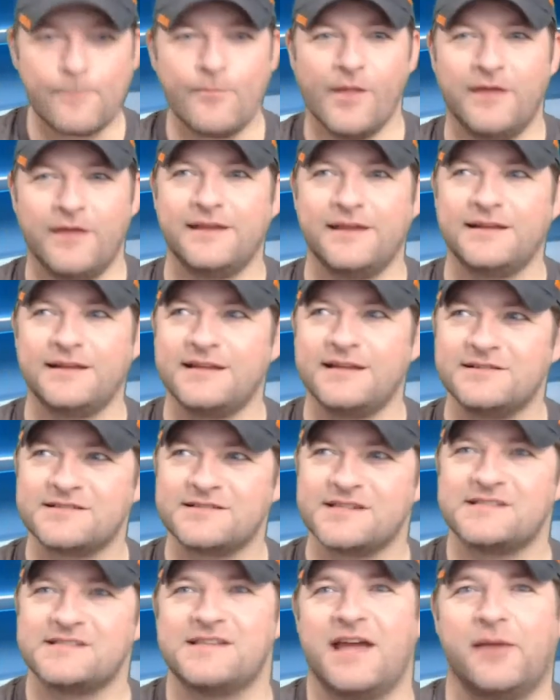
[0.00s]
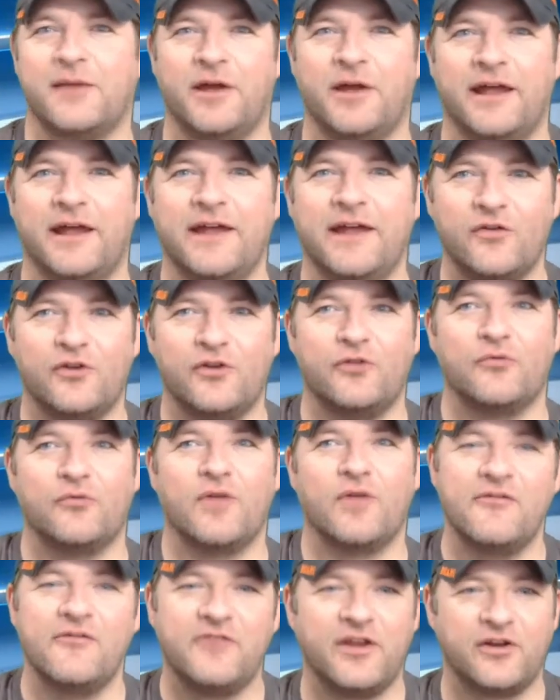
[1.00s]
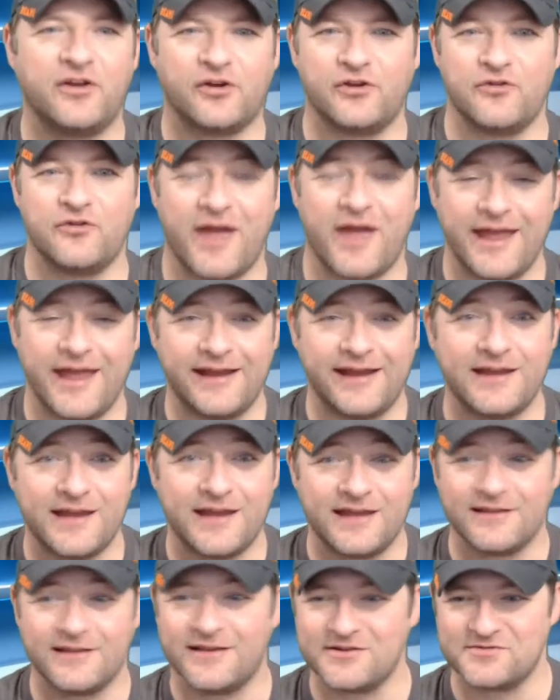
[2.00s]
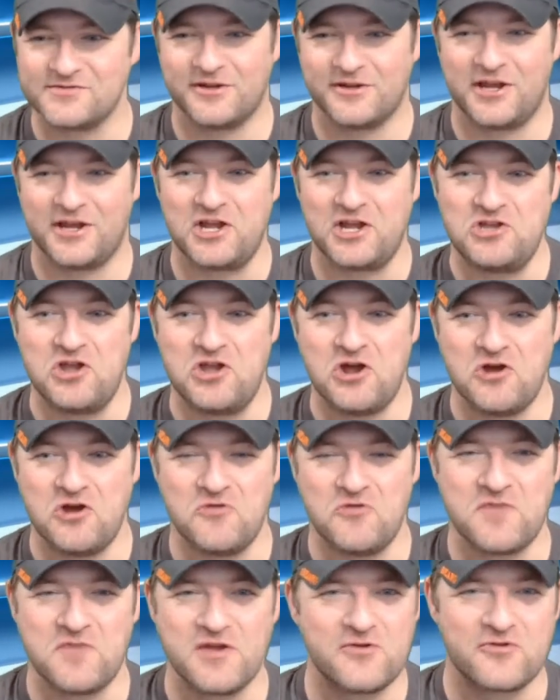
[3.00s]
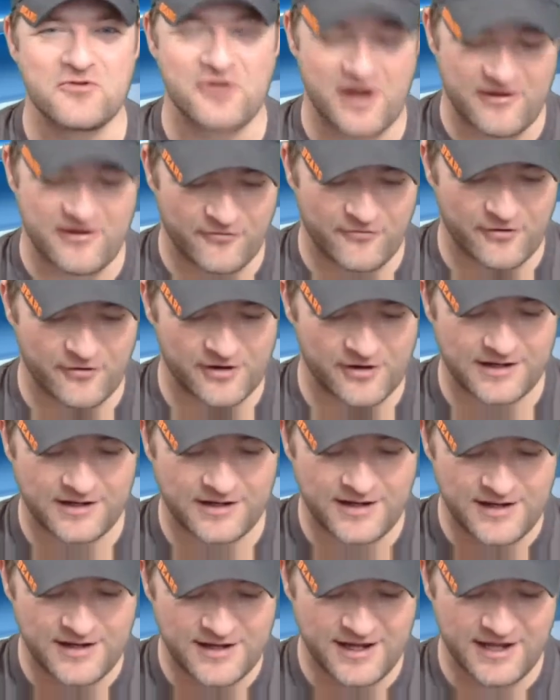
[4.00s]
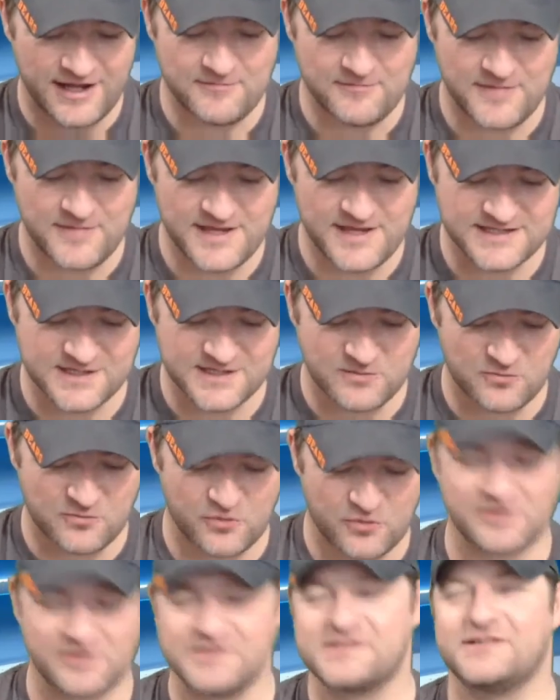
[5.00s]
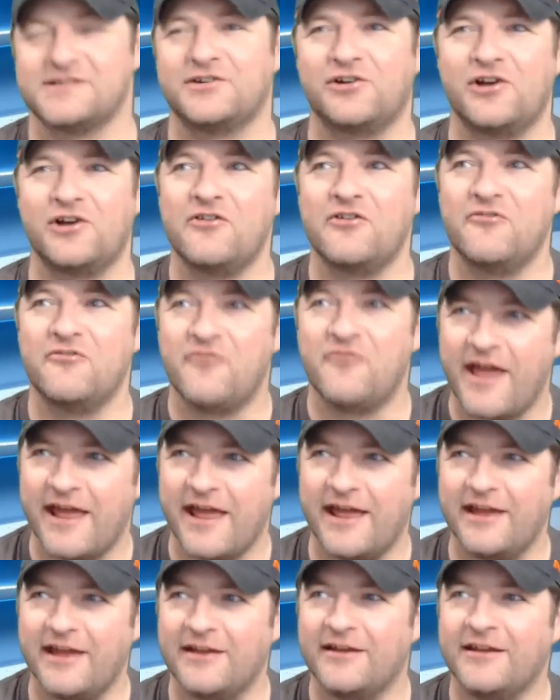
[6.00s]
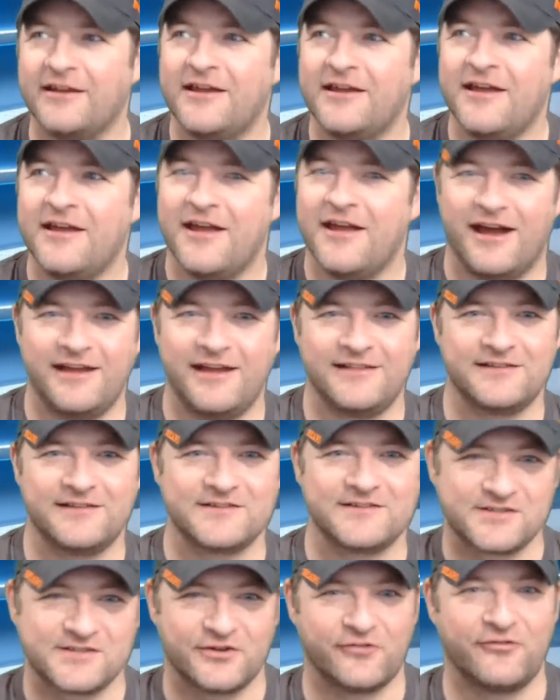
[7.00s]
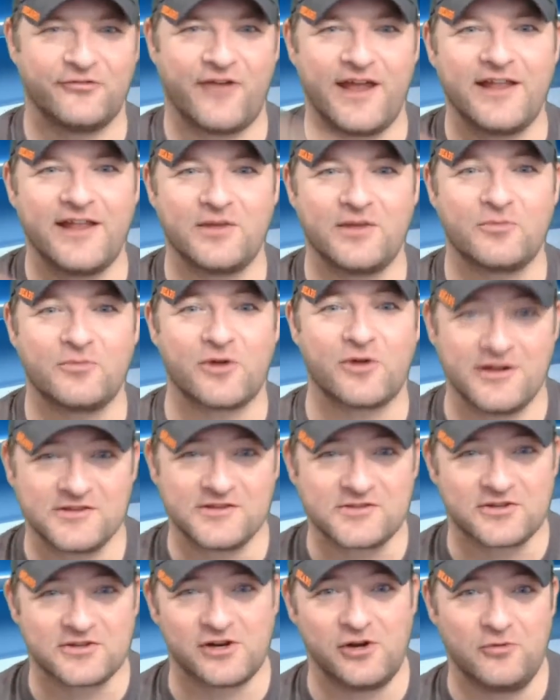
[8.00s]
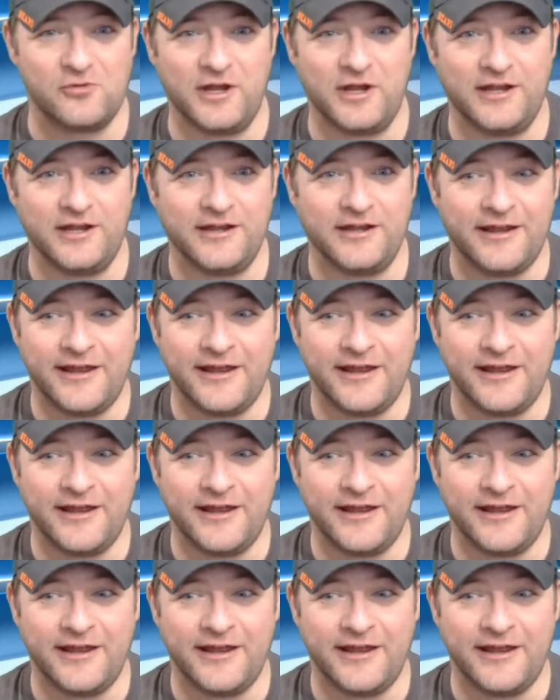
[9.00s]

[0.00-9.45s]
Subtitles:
Then here's a segment, either you loved it or you hated it. There's really no middle ground for it. Miz and Morrison are in a van, and they're surveilling Braun Strowman.